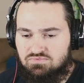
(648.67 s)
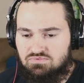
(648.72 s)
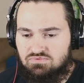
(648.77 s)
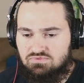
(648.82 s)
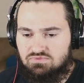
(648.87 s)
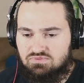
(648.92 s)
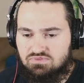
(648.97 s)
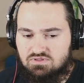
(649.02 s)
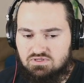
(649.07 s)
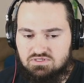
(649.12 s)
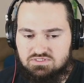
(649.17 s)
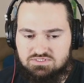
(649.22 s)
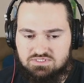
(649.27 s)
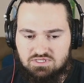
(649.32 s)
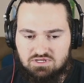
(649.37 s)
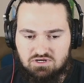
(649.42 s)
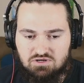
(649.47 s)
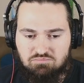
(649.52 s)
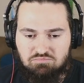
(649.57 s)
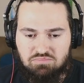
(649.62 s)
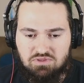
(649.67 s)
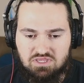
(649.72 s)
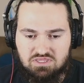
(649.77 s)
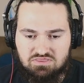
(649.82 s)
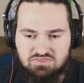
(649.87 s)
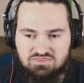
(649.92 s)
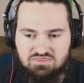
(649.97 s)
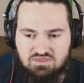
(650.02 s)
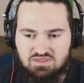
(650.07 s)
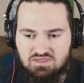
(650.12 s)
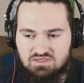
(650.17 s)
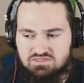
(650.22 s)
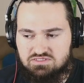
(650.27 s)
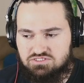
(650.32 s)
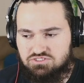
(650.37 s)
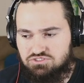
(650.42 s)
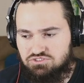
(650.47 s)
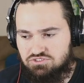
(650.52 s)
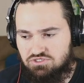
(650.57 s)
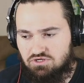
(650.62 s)
Because their big thing
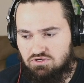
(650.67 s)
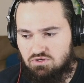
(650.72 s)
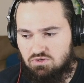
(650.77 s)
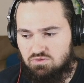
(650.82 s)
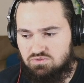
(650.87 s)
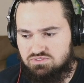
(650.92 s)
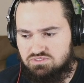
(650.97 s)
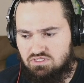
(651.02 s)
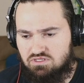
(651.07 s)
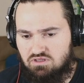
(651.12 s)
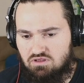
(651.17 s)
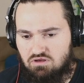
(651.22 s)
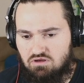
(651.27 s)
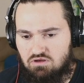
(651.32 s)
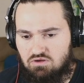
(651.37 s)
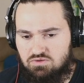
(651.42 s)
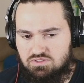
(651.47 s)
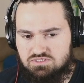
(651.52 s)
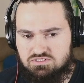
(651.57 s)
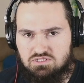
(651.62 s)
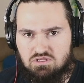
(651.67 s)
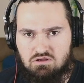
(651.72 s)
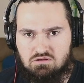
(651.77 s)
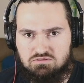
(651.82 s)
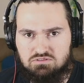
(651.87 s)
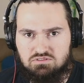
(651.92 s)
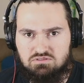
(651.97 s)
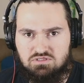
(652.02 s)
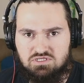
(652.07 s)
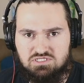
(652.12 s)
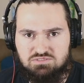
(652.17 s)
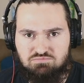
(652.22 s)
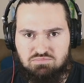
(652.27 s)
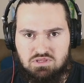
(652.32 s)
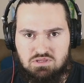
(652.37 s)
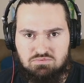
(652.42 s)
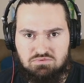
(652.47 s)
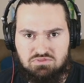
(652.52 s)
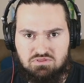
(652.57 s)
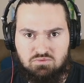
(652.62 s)
is Joe is like, oh, he's talked to these
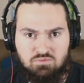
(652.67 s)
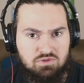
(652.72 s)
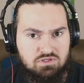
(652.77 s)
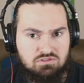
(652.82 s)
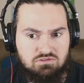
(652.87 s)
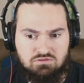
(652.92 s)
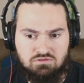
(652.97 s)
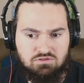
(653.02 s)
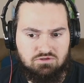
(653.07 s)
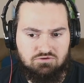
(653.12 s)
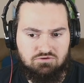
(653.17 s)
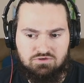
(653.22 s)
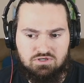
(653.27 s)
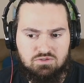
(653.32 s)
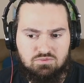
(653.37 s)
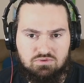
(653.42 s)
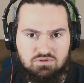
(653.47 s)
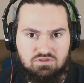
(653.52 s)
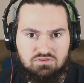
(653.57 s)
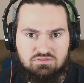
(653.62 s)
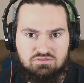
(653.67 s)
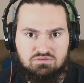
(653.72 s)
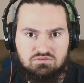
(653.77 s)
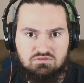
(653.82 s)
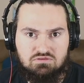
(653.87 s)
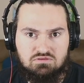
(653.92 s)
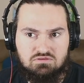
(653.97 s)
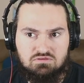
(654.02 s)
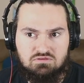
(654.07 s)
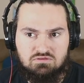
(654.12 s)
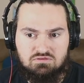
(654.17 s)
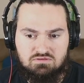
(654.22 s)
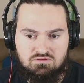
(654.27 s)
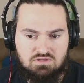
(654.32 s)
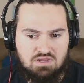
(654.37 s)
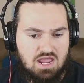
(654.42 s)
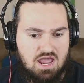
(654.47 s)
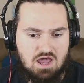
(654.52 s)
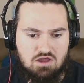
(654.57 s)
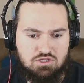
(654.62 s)
people that we don't agree with.
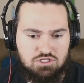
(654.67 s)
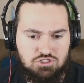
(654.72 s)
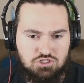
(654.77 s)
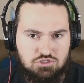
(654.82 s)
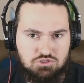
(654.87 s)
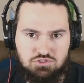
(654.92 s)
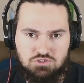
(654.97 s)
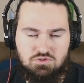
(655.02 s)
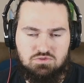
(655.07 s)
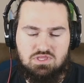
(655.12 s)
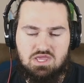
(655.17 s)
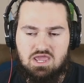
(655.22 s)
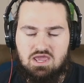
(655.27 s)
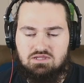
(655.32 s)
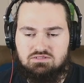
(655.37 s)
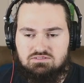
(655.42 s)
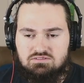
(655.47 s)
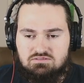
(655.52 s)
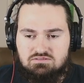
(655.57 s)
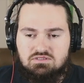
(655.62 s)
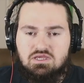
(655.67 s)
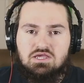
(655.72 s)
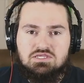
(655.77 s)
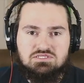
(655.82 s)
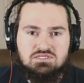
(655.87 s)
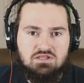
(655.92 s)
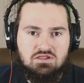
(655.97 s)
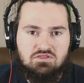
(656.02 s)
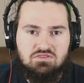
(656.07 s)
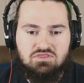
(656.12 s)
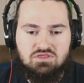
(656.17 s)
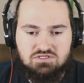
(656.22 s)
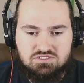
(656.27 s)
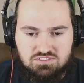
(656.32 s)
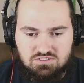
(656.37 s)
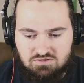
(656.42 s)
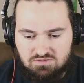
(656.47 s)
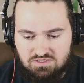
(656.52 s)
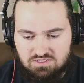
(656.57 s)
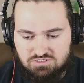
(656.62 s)
How can you do that? That's another thing,
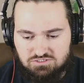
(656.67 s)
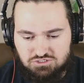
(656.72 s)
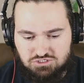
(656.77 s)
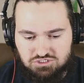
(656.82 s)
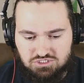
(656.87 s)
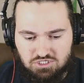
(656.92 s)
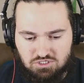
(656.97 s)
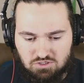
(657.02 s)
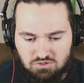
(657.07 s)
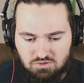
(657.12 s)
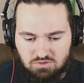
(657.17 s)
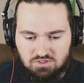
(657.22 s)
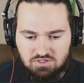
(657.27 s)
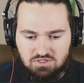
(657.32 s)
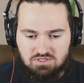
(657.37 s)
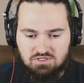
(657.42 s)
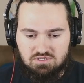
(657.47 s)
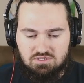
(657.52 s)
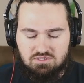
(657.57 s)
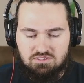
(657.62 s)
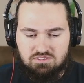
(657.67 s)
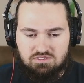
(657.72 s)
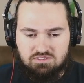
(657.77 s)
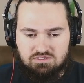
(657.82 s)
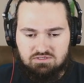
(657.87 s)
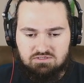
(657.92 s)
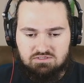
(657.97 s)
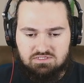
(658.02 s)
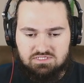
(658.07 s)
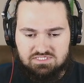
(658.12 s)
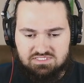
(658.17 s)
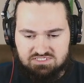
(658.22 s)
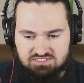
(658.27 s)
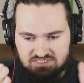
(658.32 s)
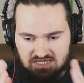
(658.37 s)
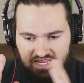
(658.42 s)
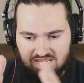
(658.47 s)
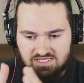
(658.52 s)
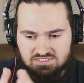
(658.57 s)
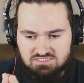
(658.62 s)
too, that Joe is
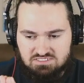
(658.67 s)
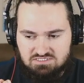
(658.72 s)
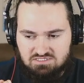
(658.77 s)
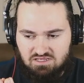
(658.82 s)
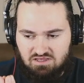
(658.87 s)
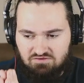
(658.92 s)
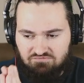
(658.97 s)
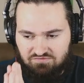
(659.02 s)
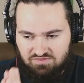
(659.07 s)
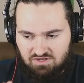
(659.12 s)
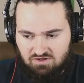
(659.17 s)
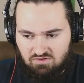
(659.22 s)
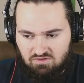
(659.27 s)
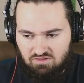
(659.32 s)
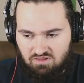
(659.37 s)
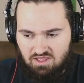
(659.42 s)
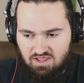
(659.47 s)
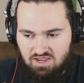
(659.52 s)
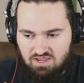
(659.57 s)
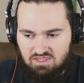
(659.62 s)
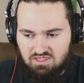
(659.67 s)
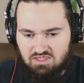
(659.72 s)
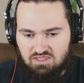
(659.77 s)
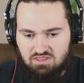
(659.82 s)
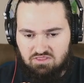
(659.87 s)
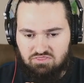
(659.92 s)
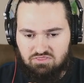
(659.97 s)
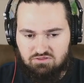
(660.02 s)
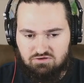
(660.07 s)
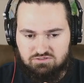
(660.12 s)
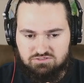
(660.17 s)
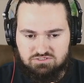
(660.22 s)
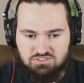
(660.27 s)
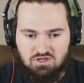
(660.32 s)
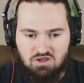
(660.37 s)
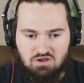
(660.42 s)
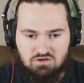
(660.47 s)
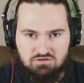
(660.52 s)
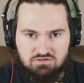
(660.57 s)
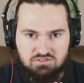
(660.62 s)
saying stuff they don't like, and they're
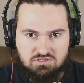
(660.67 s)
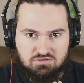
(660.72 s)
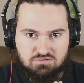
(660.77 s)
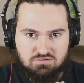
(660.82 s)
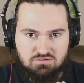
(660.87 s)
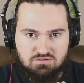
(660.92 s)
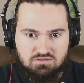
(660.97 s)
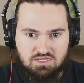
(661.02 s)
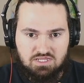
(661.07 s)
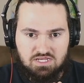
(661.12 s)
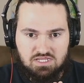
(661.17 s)
talking to, and he